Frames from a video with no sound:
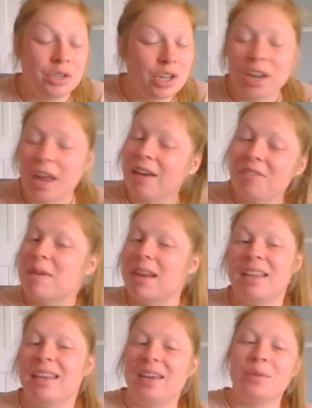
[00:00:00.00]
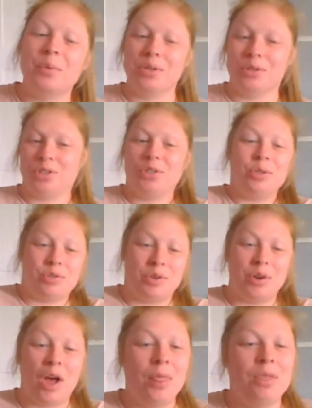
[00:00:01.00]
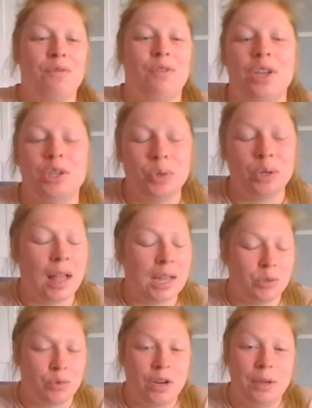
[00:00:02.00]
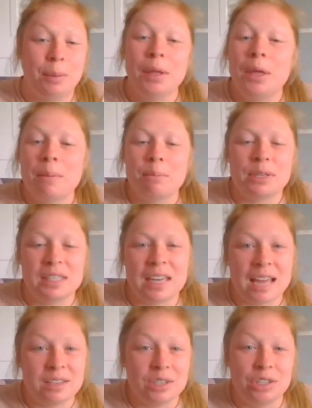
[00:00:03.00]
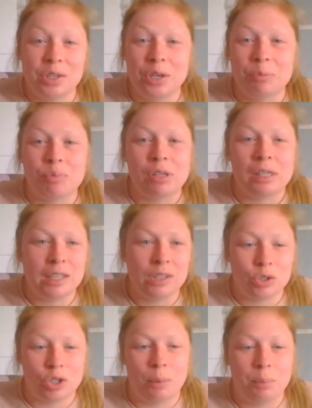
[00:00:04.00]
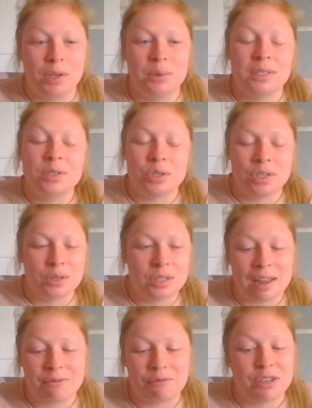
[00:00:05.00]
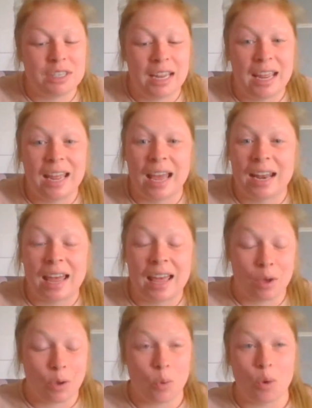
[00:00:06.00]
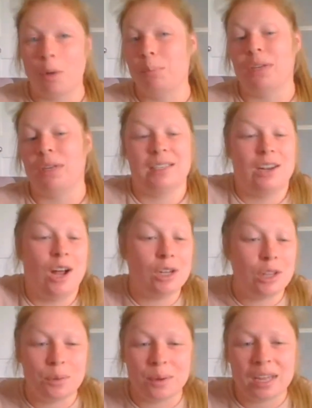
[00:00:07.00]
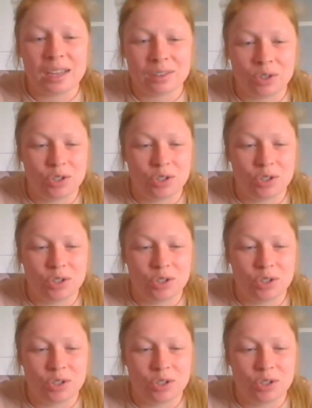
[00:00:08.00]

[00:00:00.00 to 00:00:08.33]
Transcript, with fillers: I don't have many year one children on the virtual classroom, but Zanetta's doing a brilliant job using Doodle every day and completing all